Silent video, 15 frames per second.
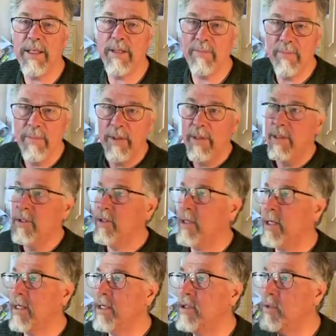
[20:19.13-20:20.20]
They
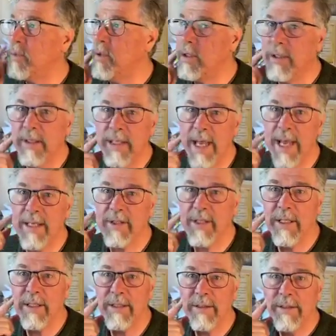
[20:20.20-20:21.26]
stuck his wooden
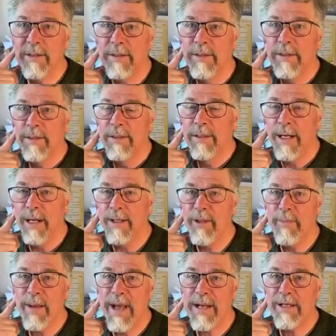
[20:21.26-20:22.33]
casket
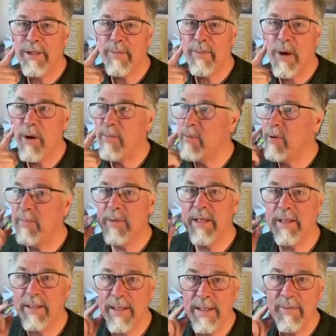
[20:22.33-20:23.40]
on the back of the Pope
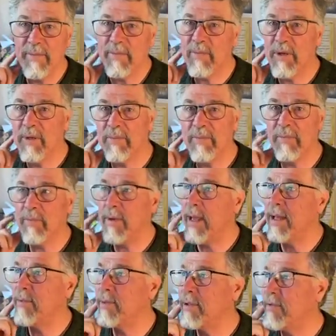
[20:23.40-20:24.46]
mobile, and it
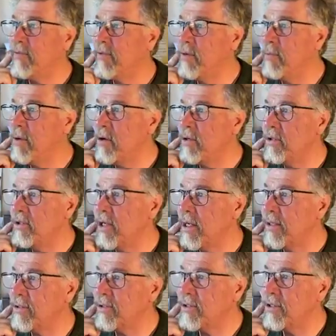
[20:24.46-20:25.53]
ran with a few
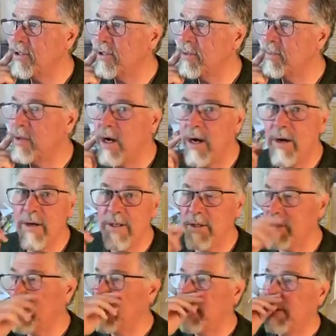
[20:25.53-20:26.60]
motorcycles and some
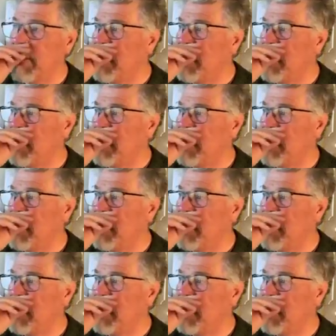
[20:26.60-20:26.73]
cars